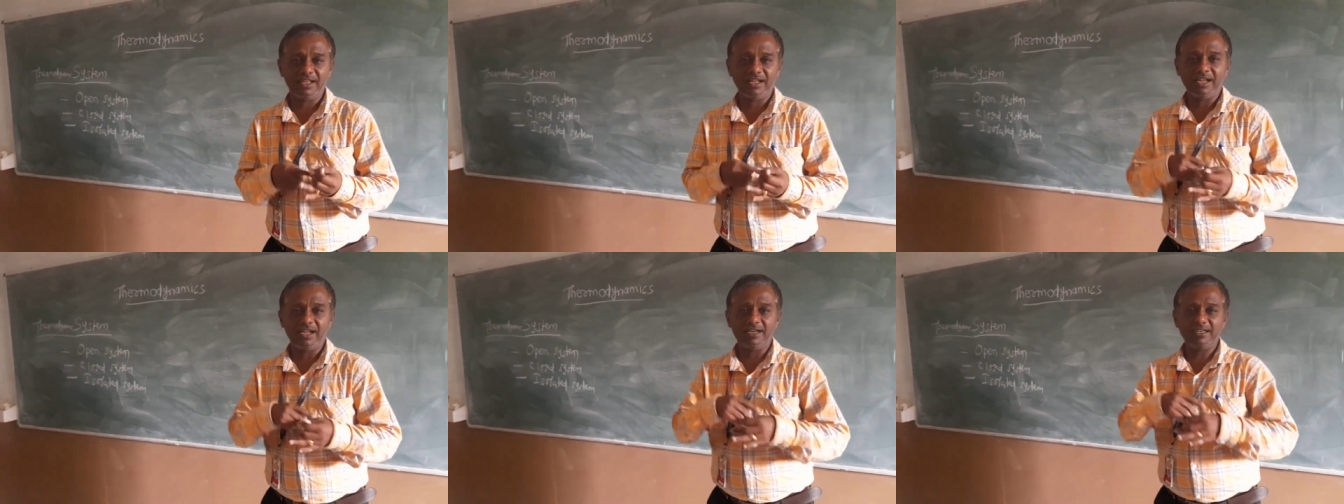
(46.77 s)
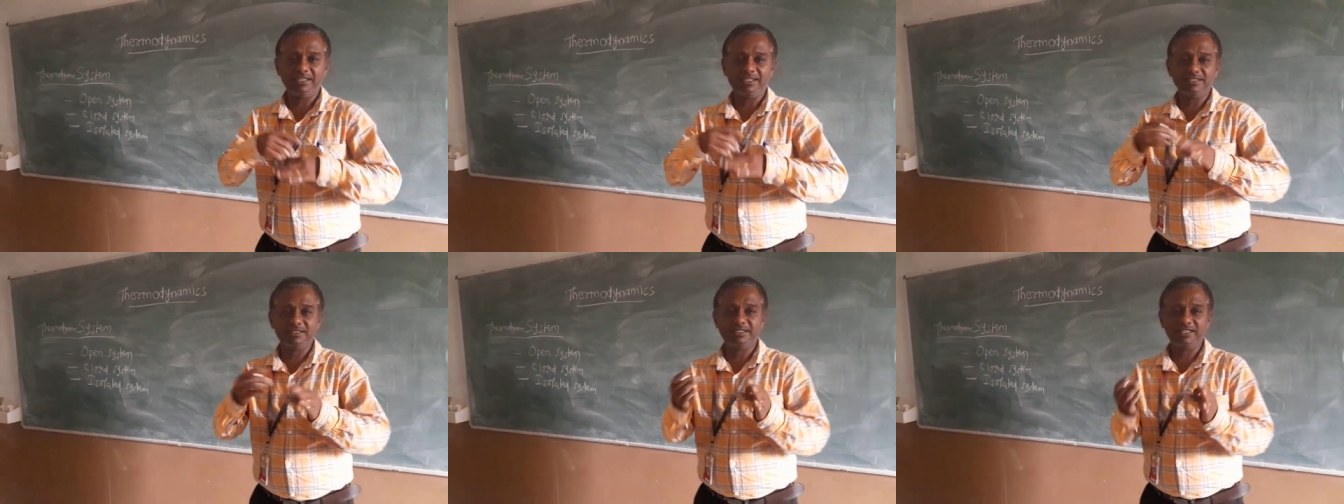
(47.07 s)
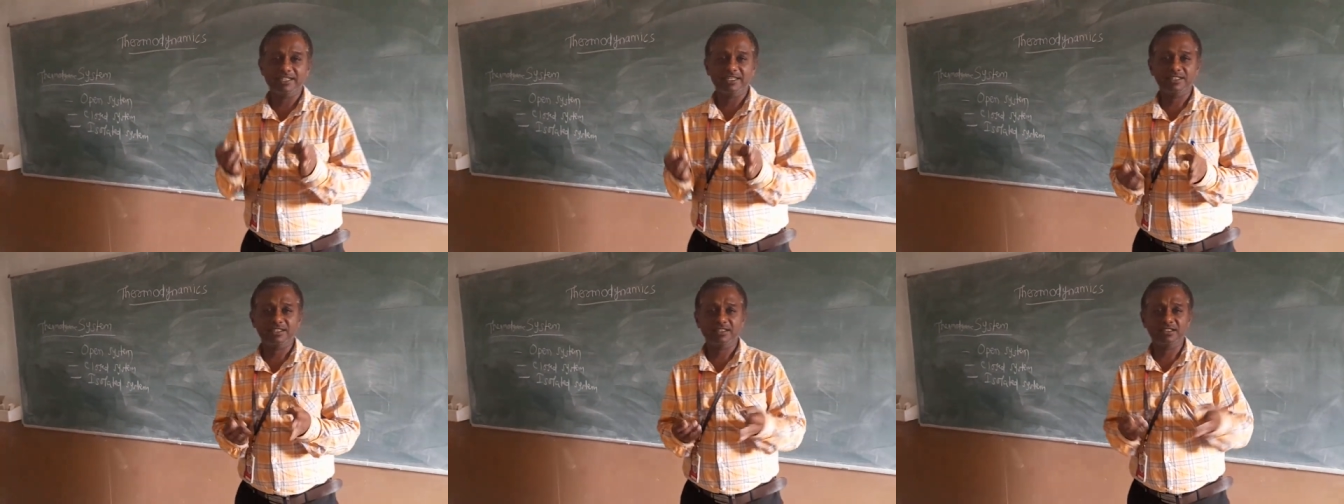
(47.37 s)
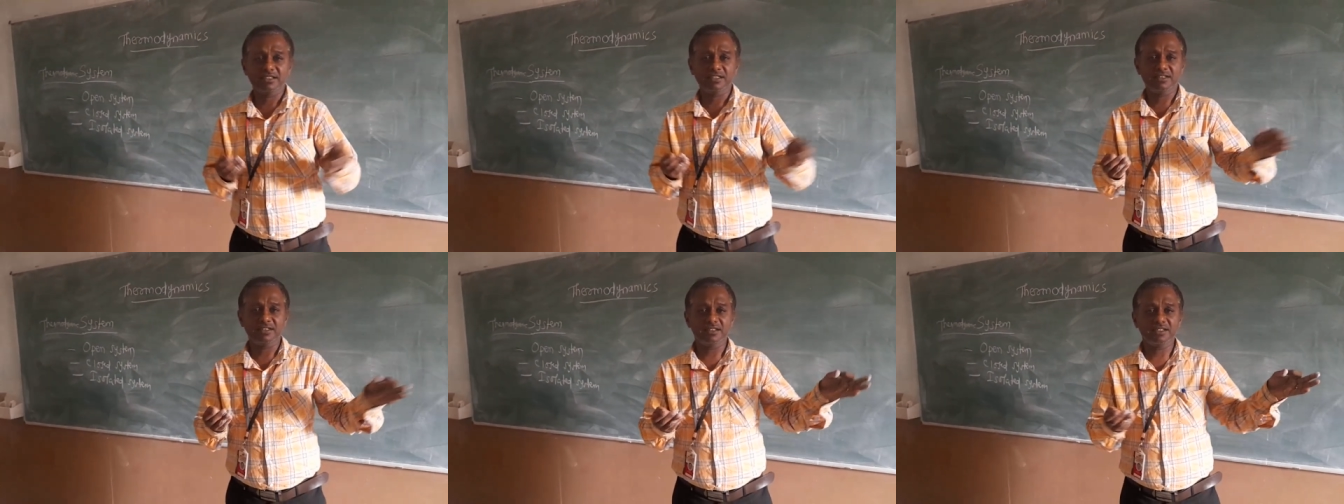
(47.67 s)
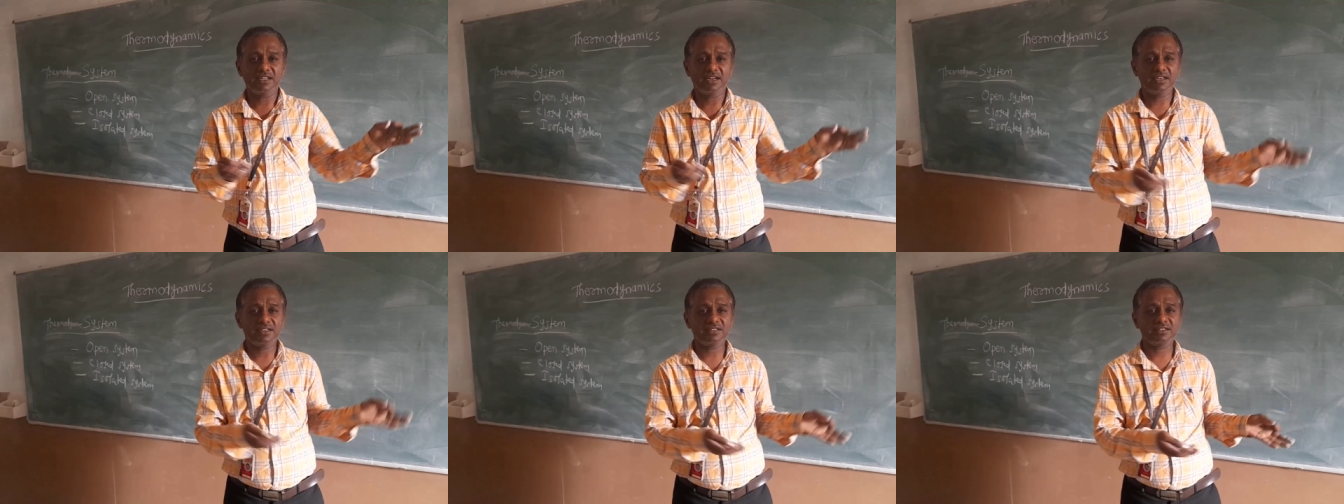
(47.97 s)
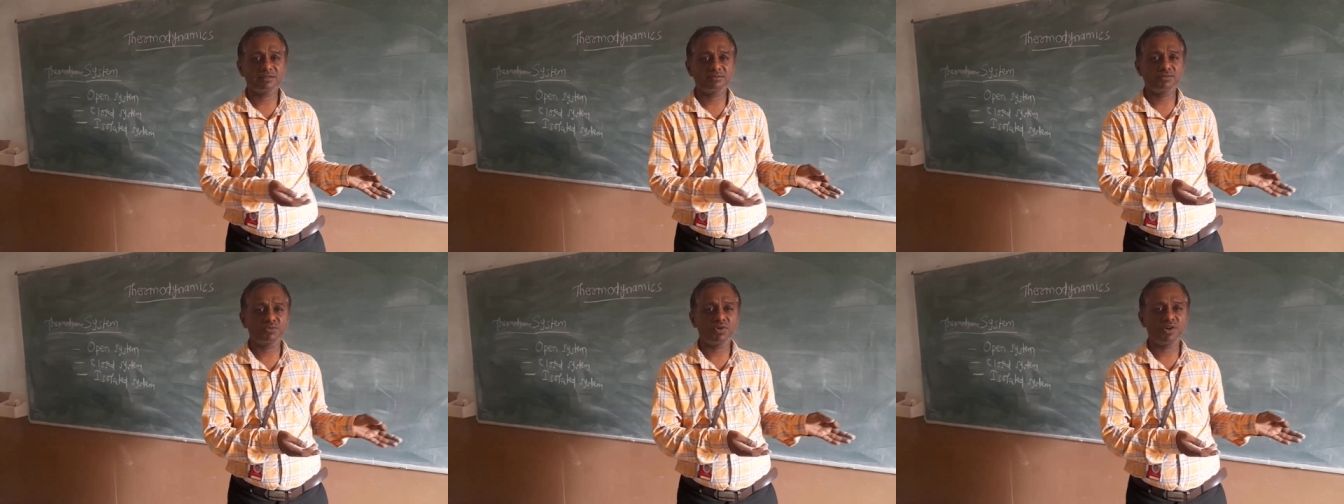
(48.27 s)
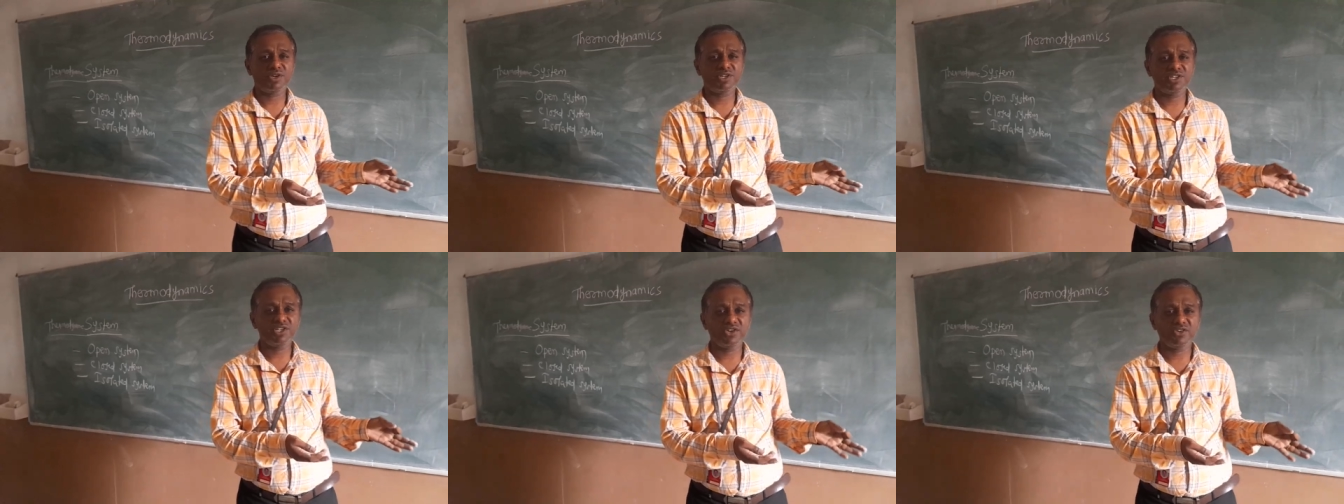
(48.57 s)
and inside there are some
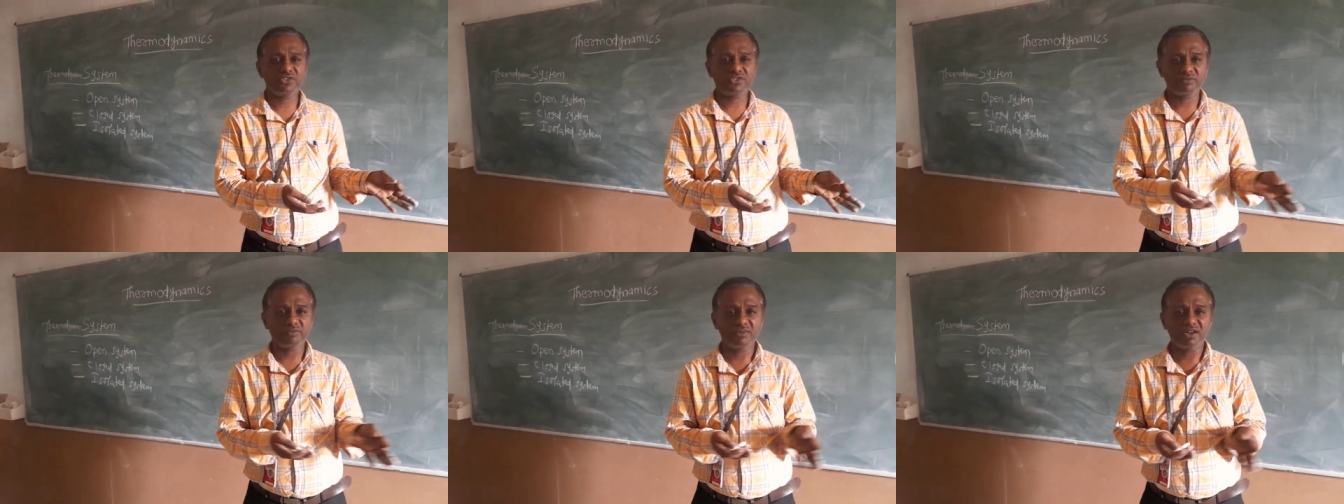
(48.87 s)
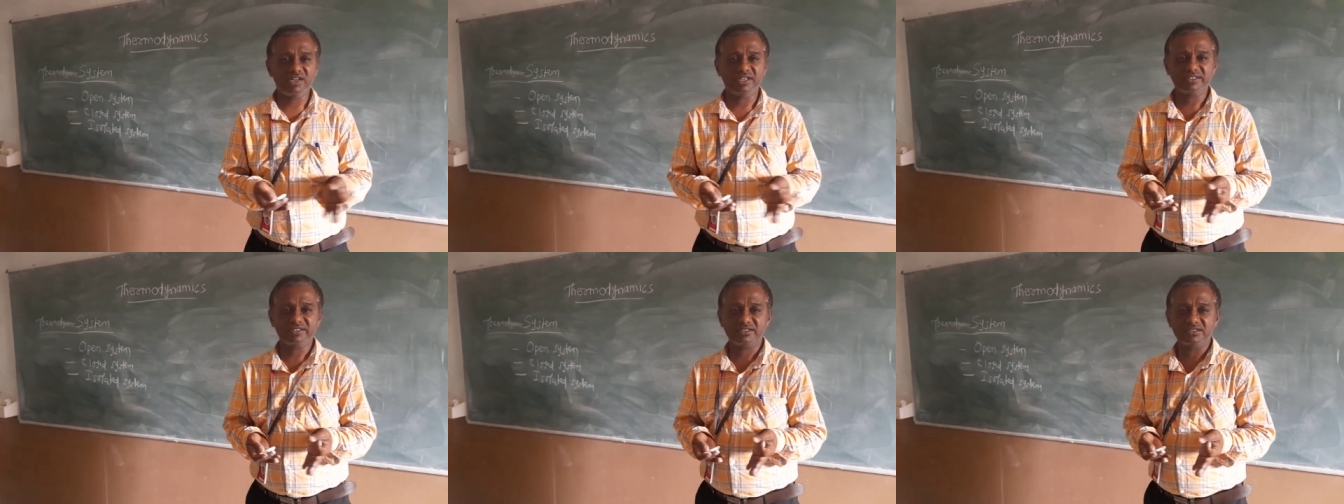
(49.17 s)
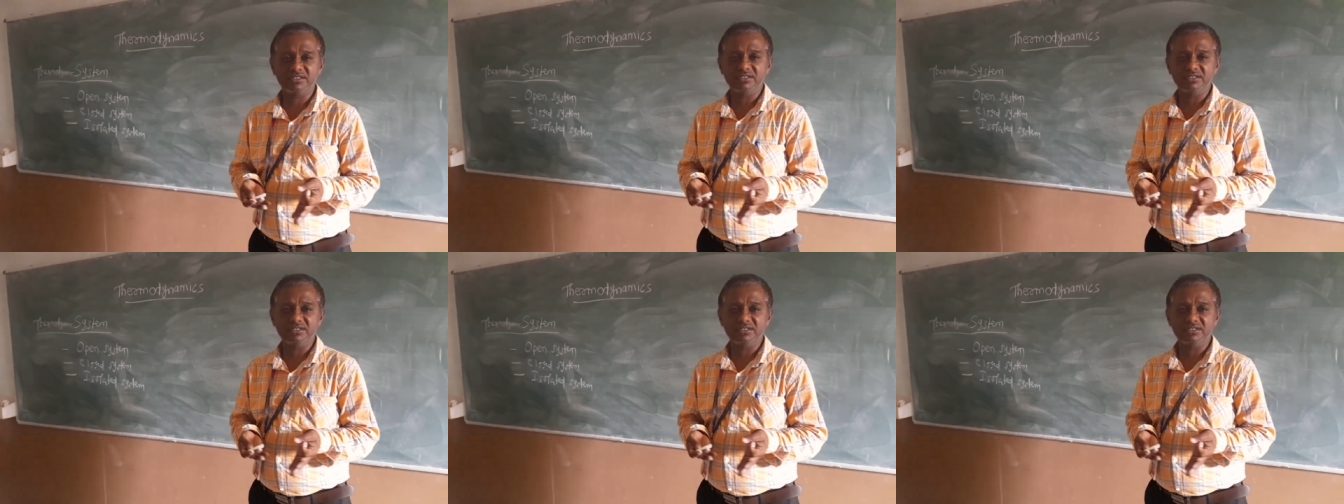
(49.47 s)
quantity of mass